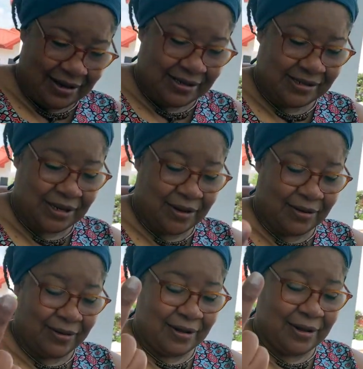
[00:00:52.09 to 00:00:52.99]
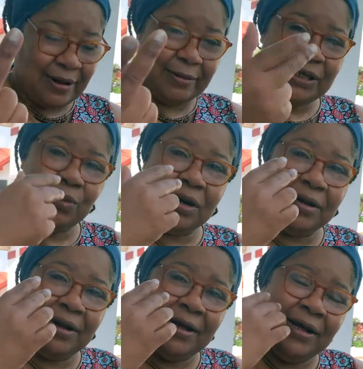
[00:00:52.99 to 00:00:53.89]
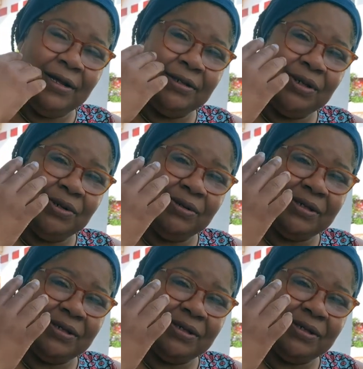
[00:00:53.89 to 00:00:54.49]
So I just want to